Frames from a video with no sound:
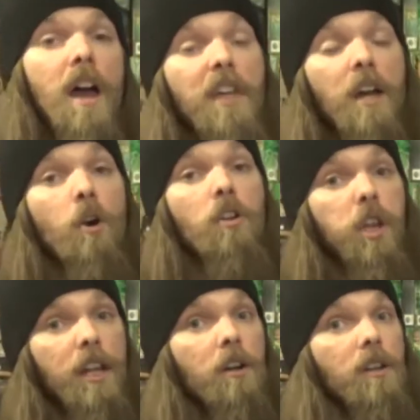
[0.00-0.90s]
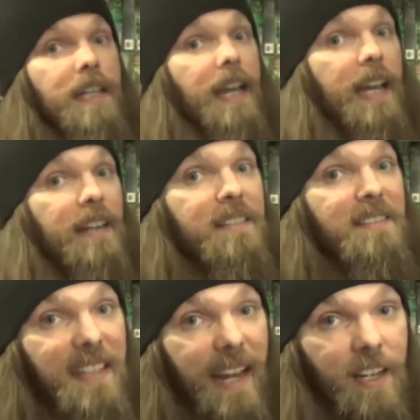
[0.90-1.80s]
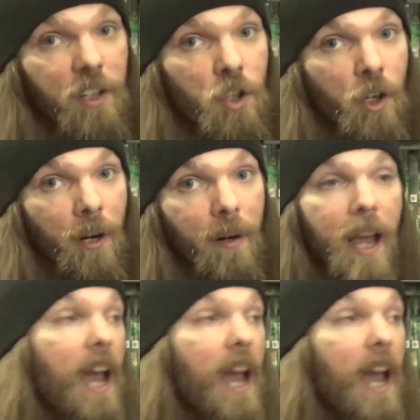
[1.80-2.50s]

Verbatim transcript: that are literally in danger